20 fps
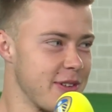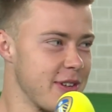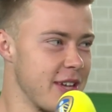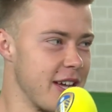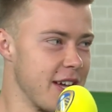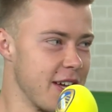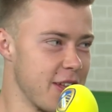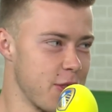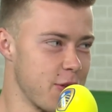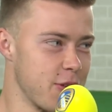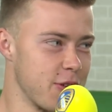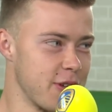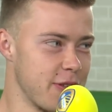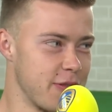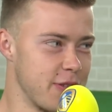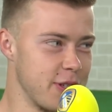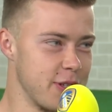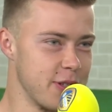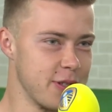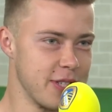Uh, throwing a
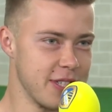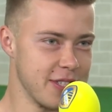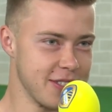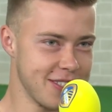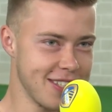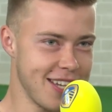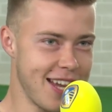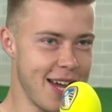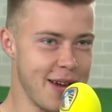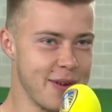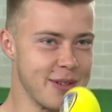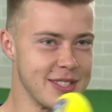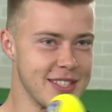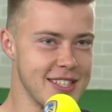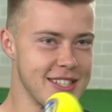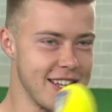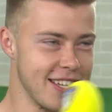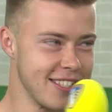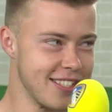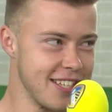few little sly ones
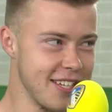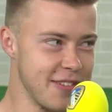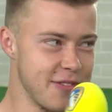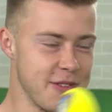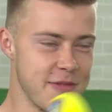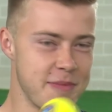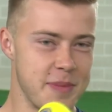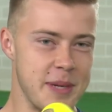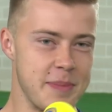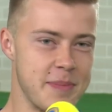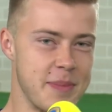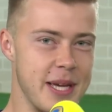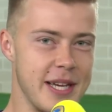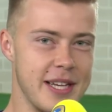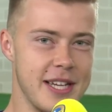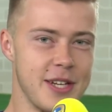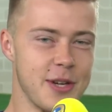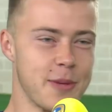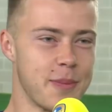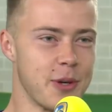in there, see if you've been yeah,
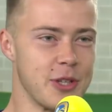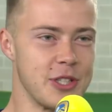picking yeah, up yeah.